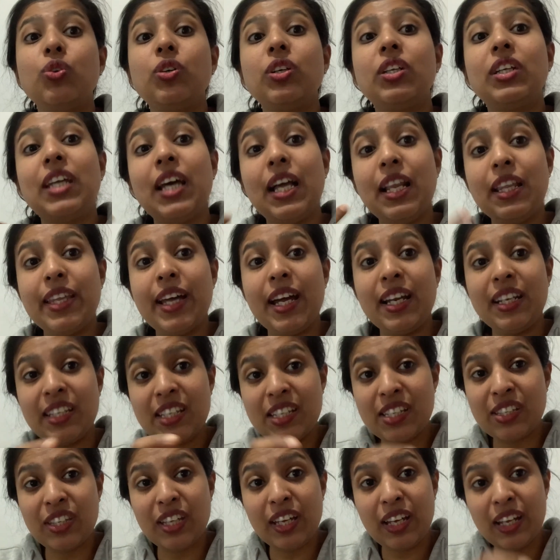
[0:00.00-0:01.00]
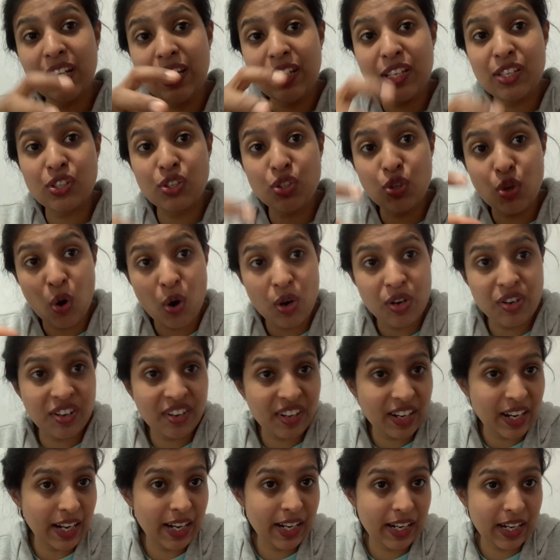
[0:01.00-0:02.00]
tell that this theory is not
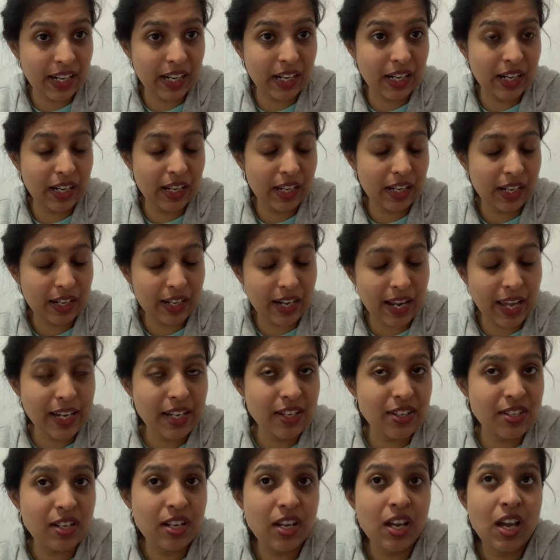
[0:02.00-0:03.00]
right,